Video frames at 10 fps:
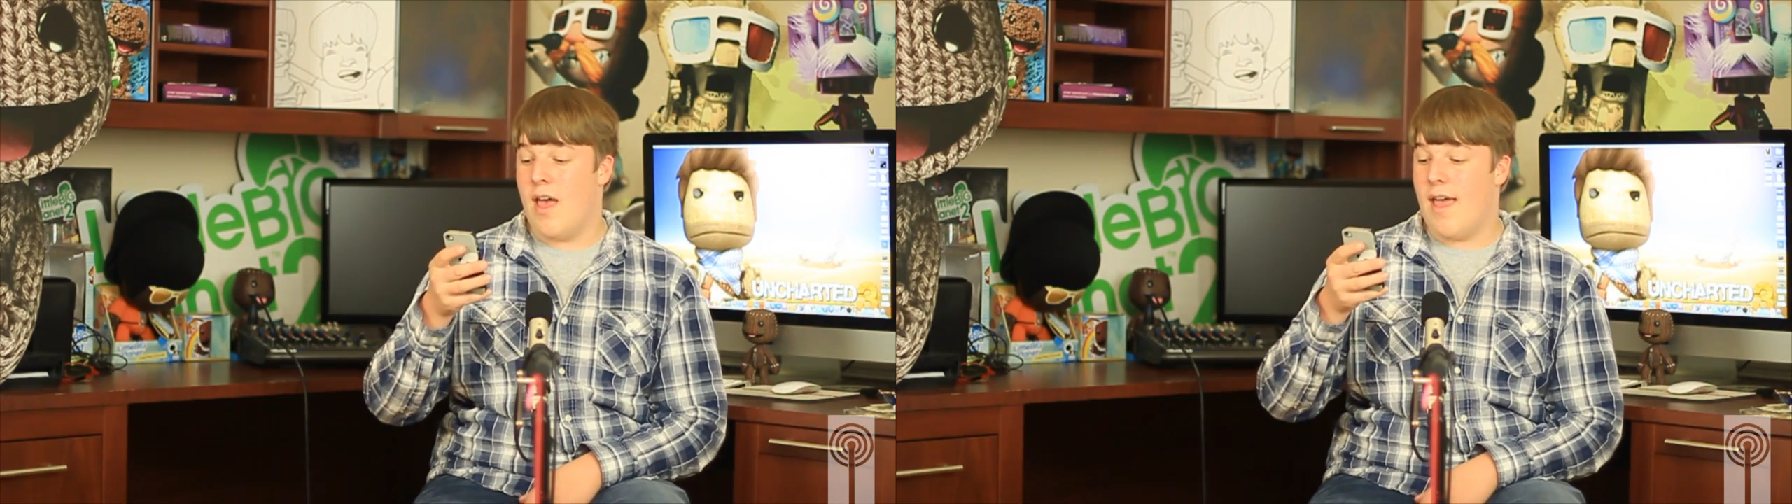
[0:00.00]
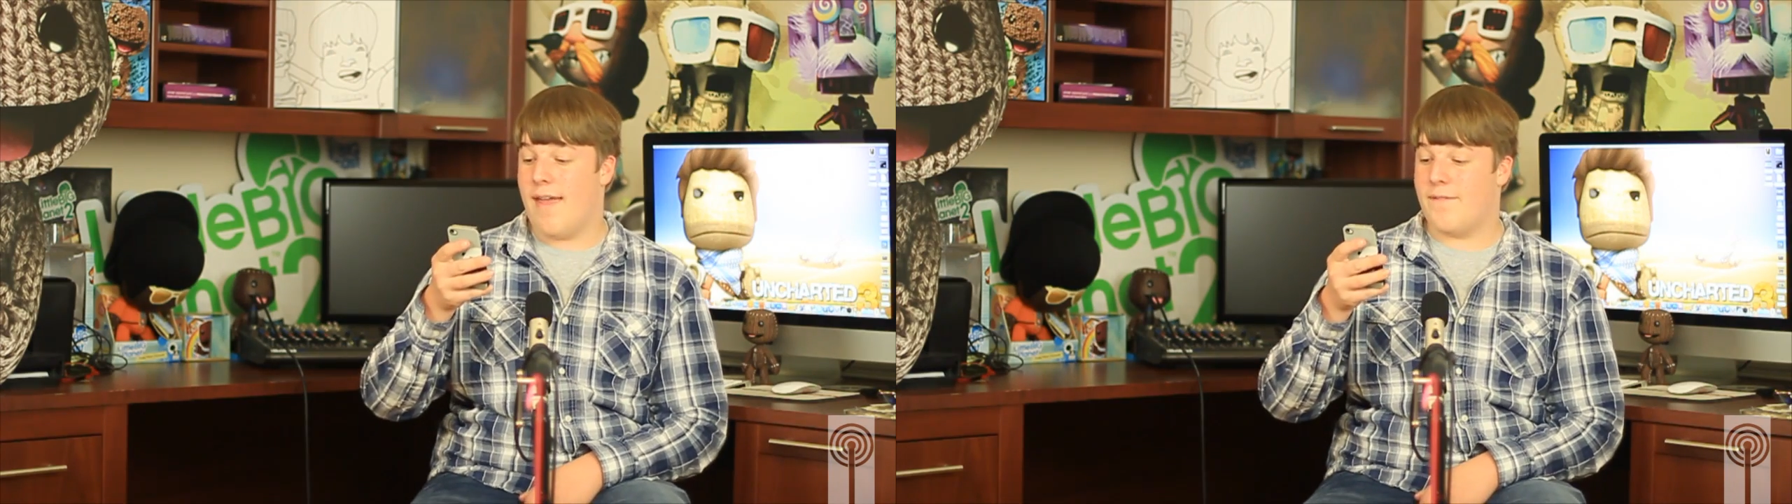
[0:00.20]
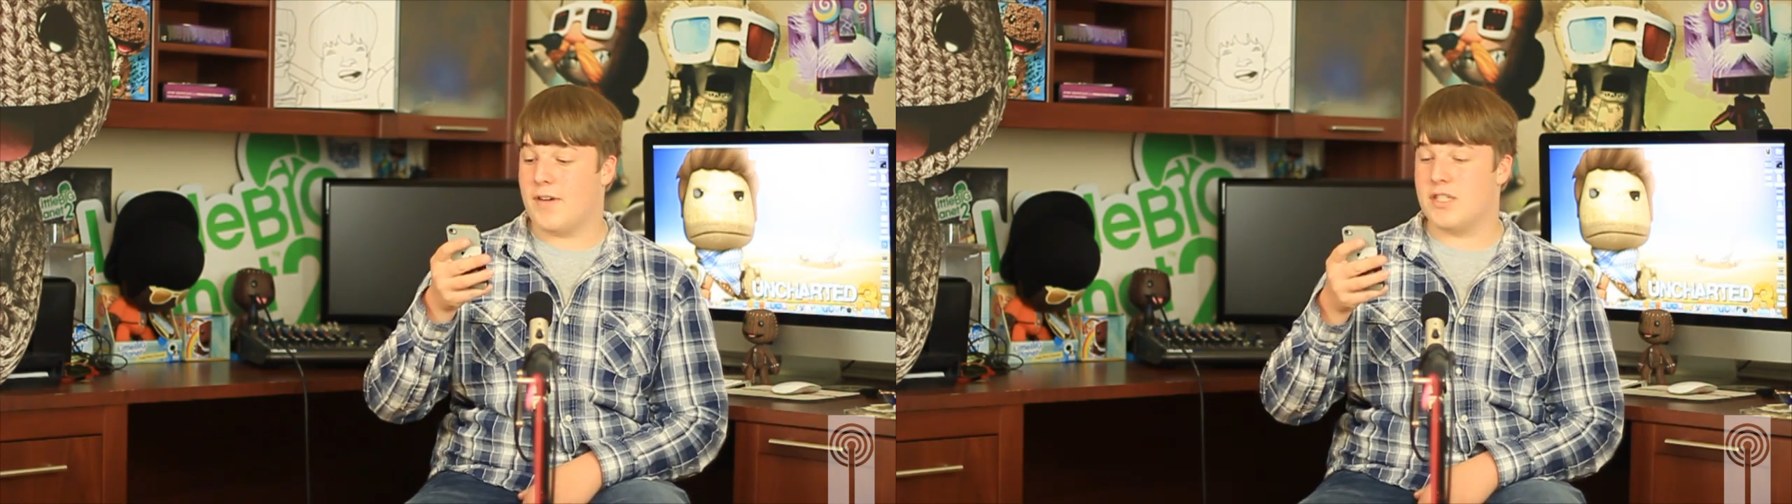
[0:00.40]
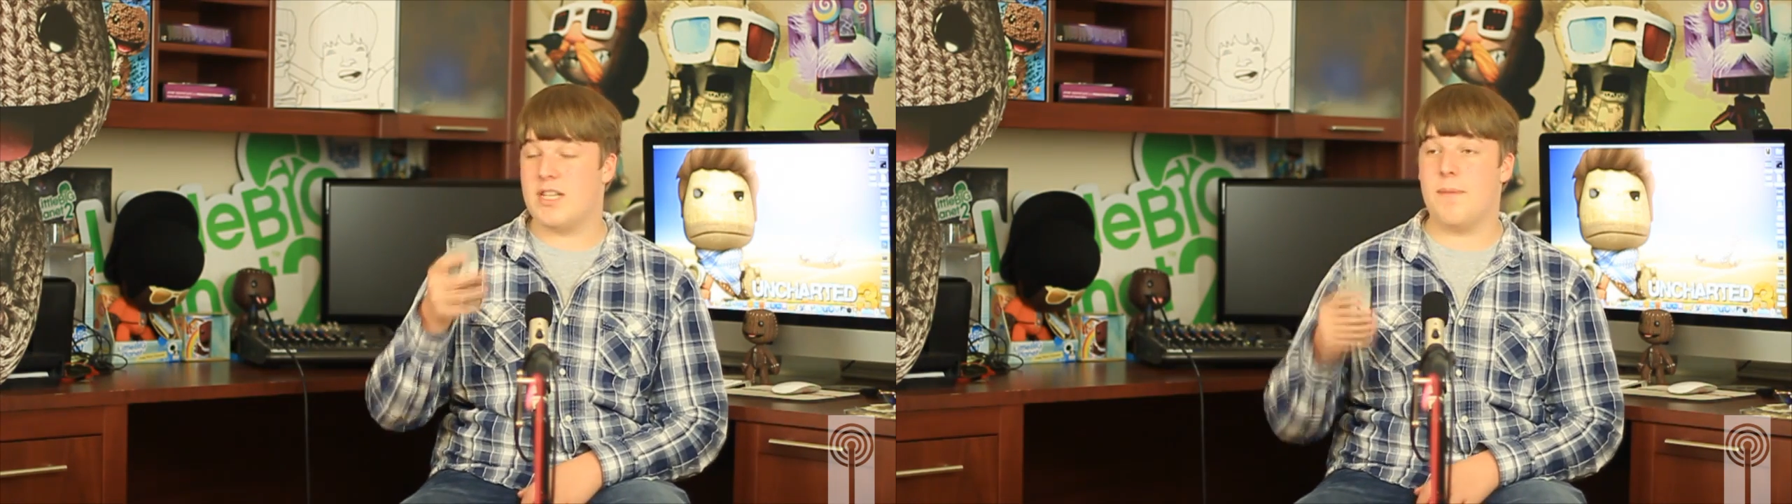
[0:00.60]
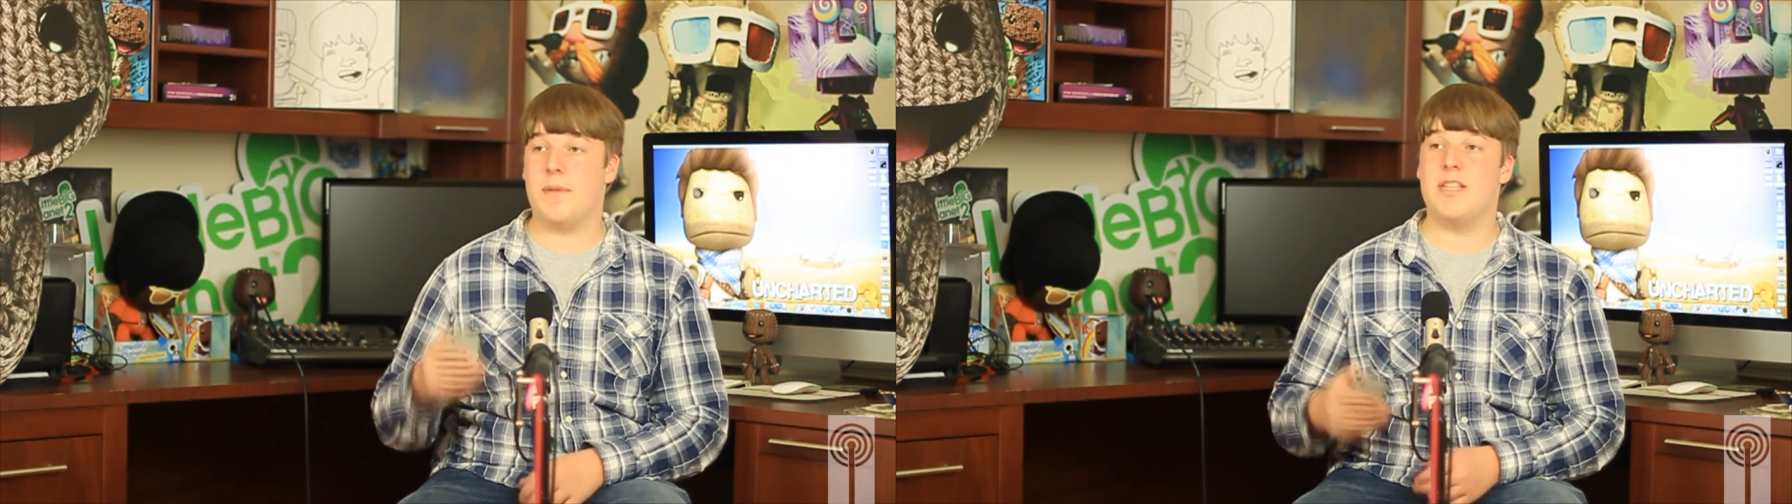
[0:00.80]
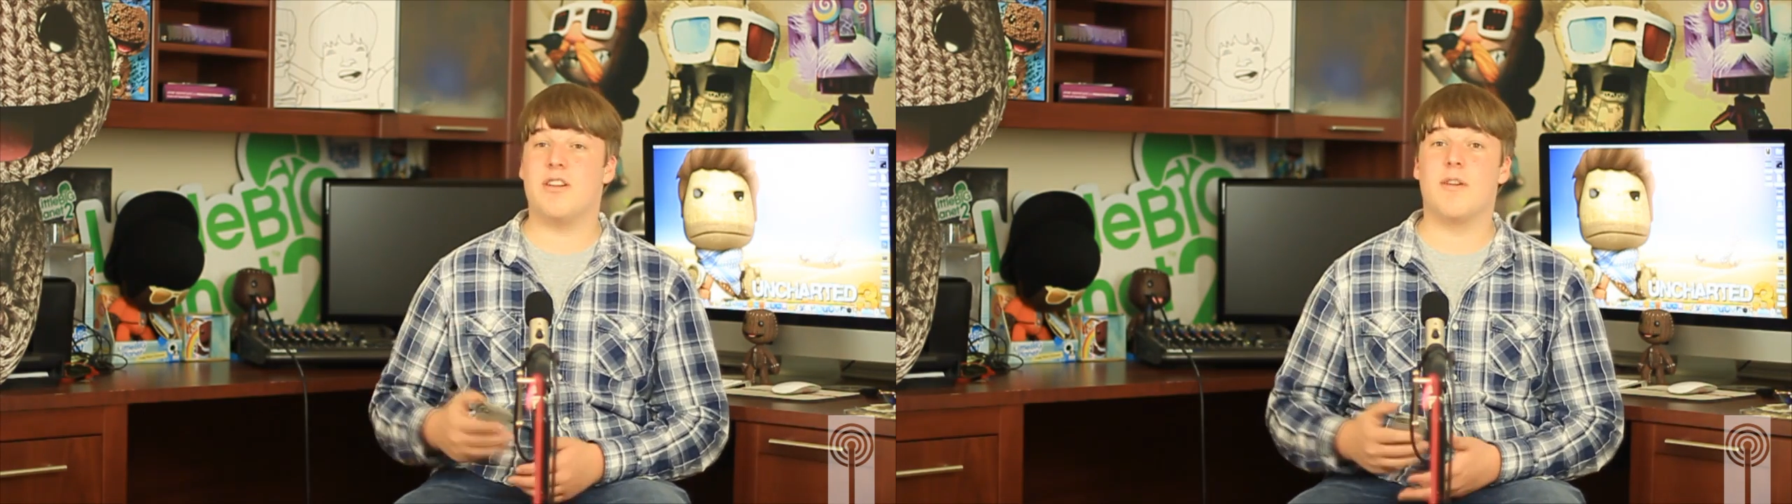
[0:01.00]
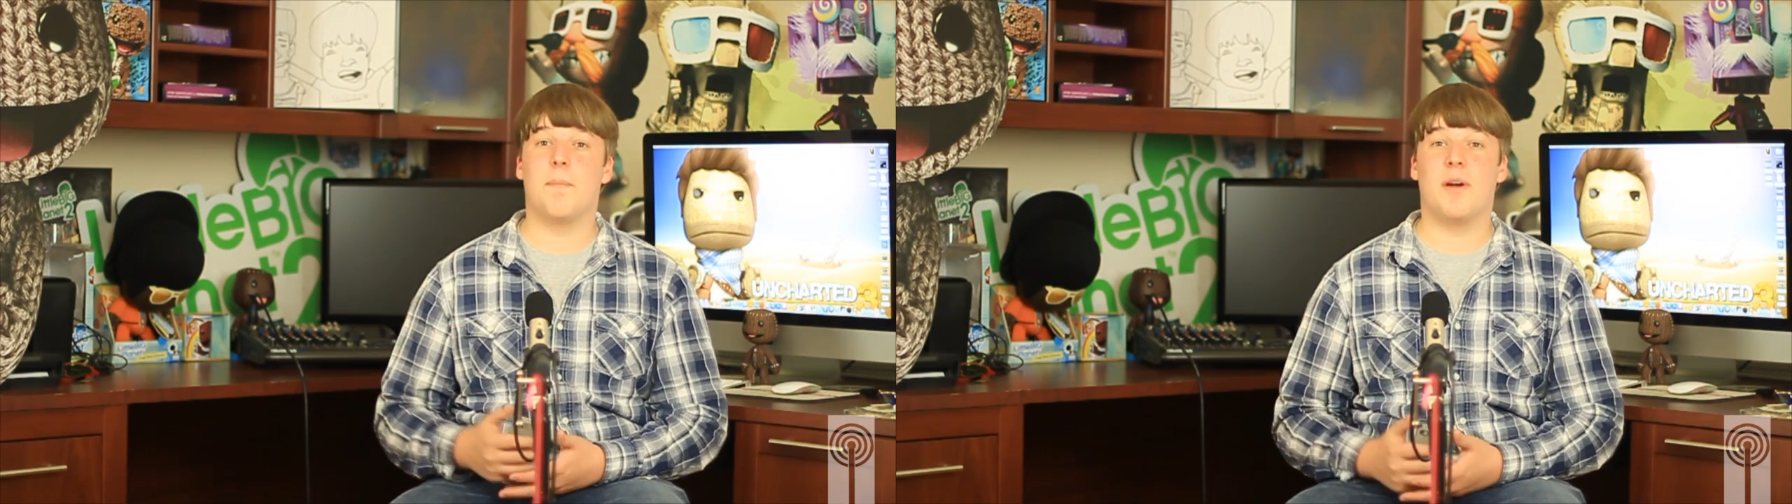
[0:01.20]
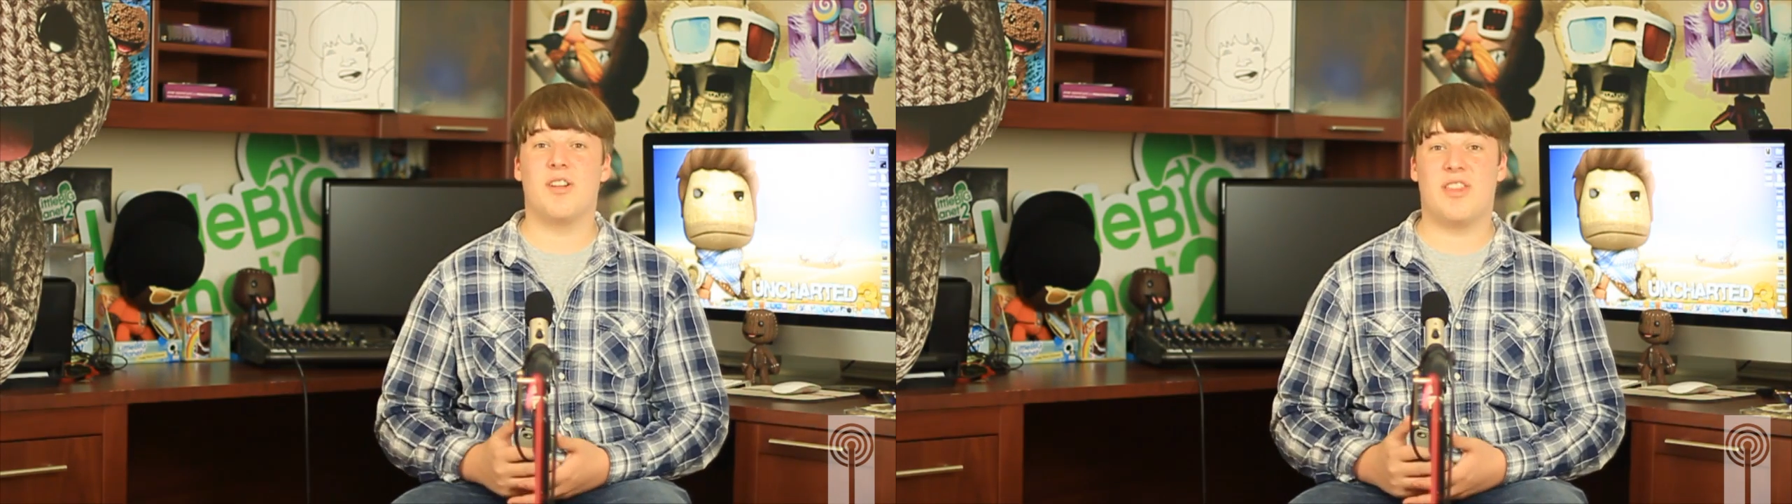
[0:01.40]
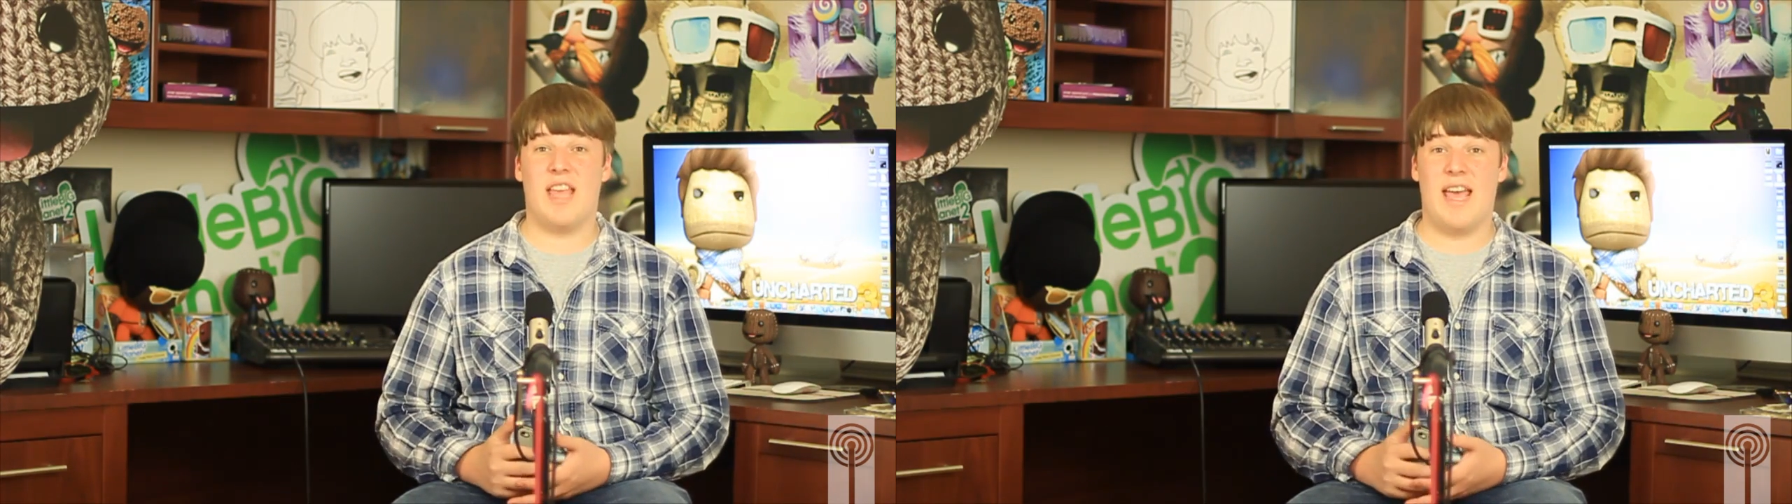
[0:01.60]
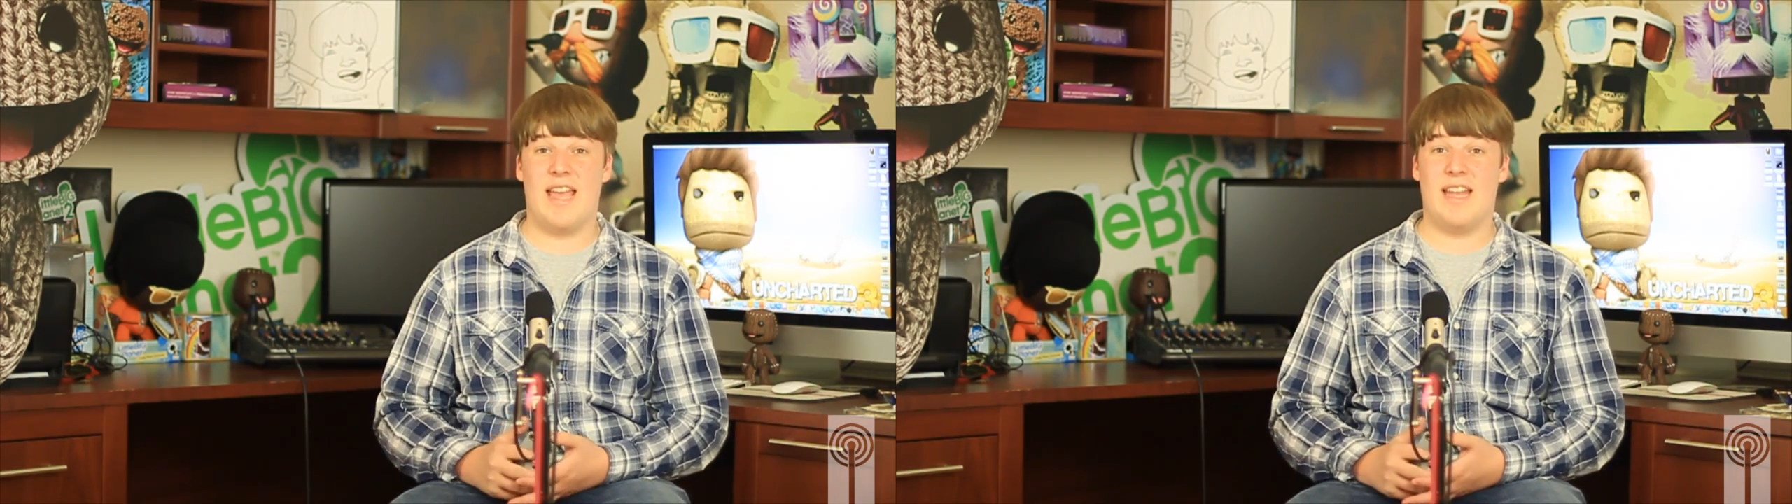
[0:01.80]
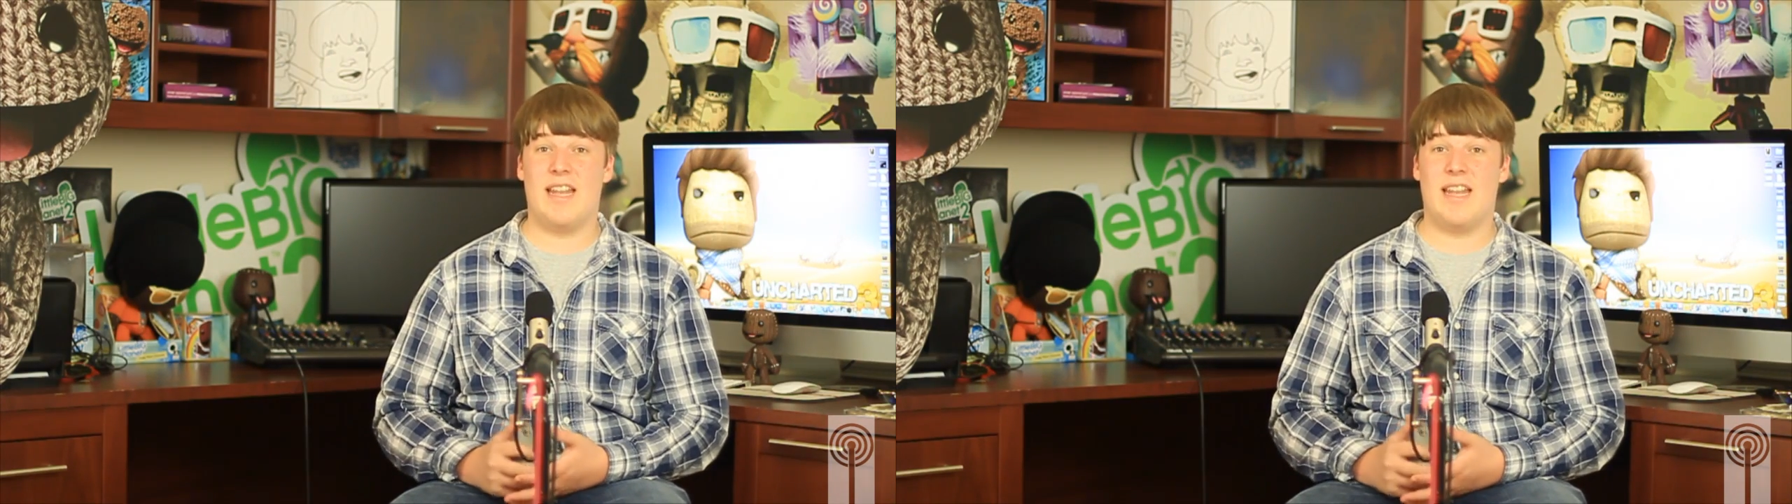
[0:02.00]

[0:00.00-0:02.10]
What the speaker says: And first up is our birthday.